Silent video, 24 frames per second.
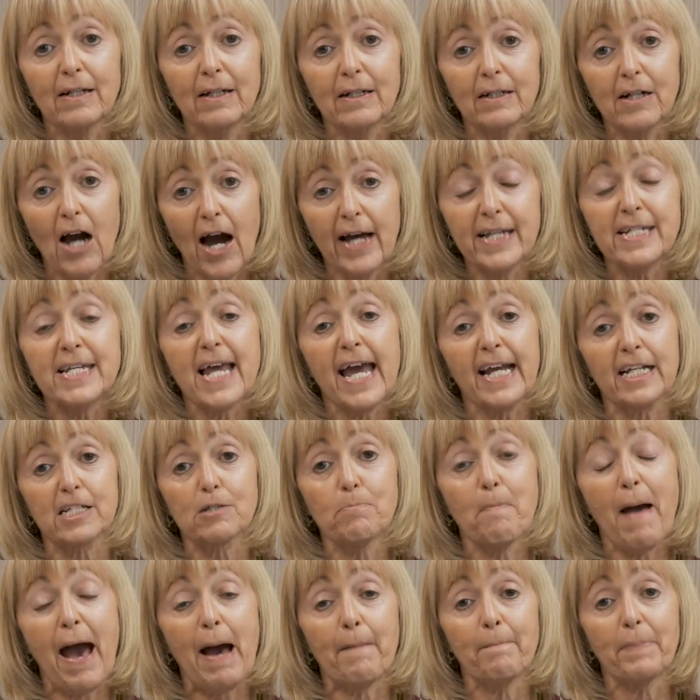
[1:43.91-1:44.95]
context
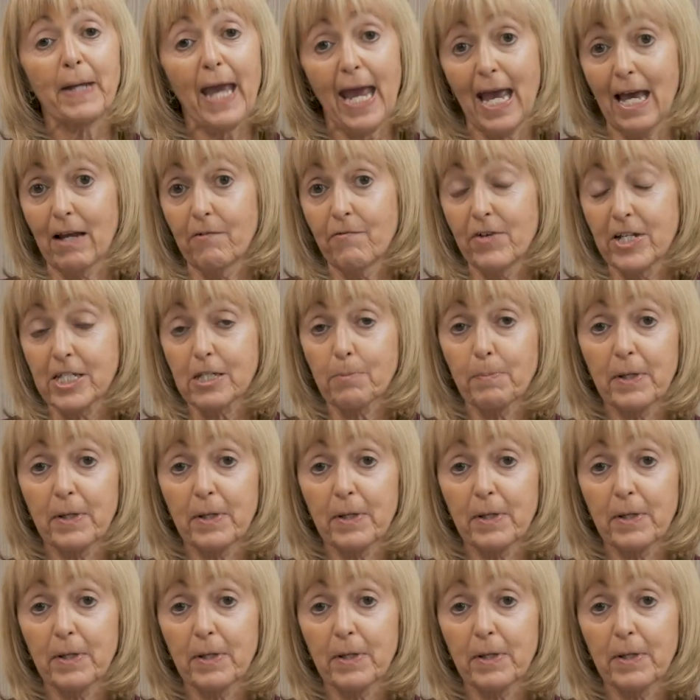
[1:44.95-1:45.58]
map canvas,